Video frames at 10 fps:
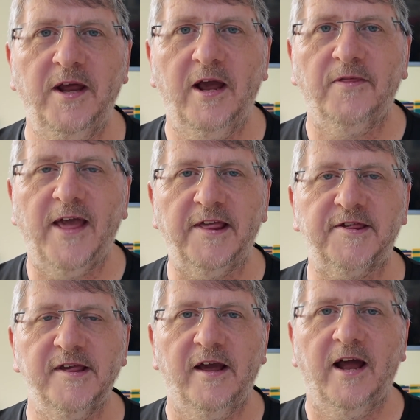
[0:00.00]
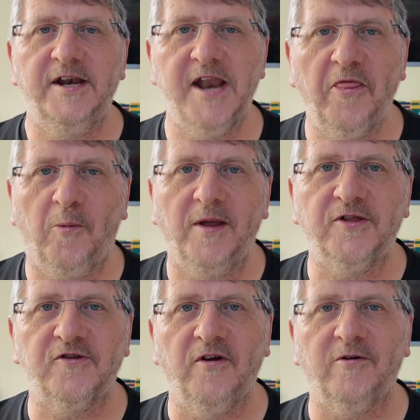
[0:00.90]
That's another one
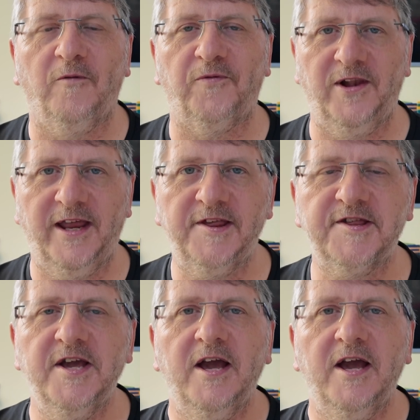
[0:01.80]
struck off the list.